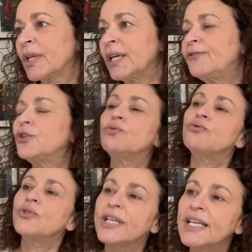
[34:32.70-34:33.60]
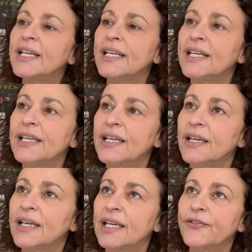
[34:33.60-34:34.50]
if you
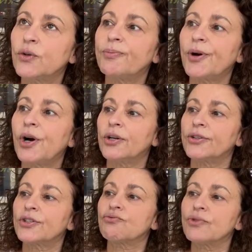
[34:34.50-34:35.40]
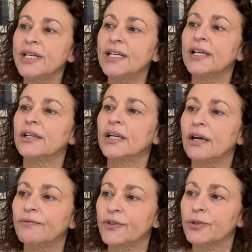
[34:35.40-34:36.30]
really, if your partner is really
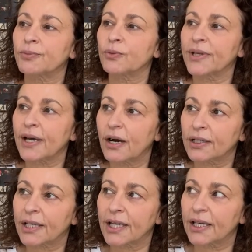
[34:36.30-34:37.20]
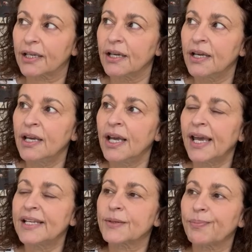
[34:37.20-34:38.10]
uncomfortable with hugging,
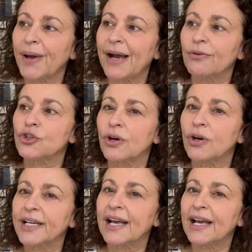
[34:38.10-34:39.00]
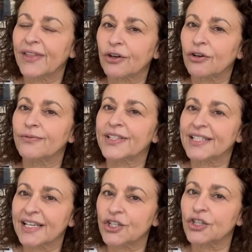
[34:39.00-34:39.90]
it's about trying to have that
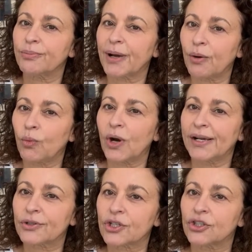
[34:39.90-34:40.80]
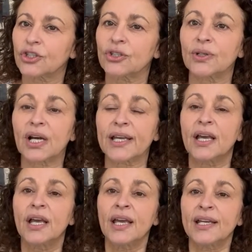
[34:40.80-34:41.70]
conversation about what else could you do. Like,
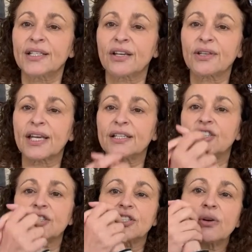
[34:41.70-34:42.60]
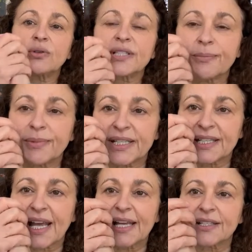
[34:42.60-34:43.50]
it's okay to just hold
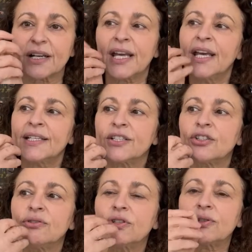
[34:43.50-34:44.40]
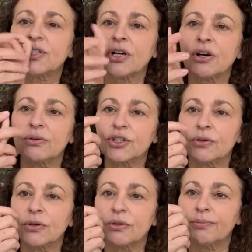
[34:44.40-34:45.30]
somebody's hands. Like, did you used to hold
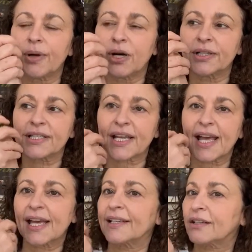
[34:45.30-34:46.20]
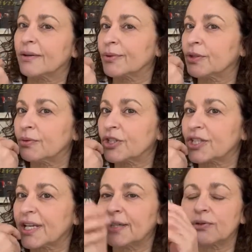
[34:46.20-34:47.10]
your partner's hand, like when you
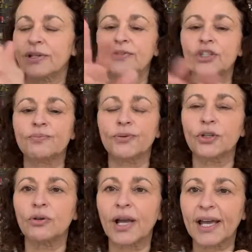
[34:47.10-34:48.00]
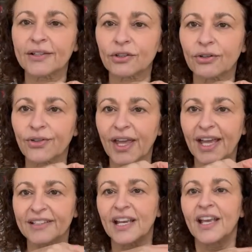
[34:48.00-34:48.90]
watch telly, or even just put your hand on their
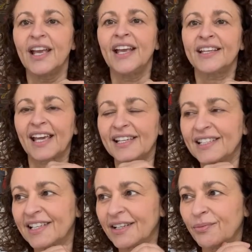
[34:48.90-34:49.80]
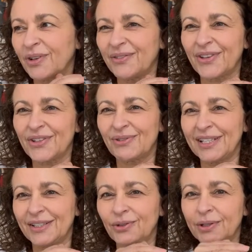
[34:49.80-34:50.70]
hand? Kay says I'm one of those
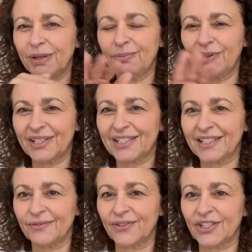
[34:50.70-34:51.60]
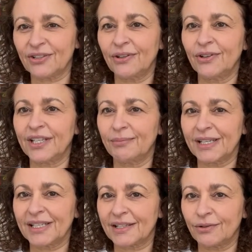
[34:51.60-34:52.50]
really annoying people that does it for too long and it
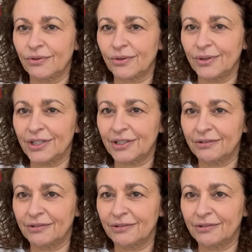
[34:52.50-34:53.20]
makes it awkward.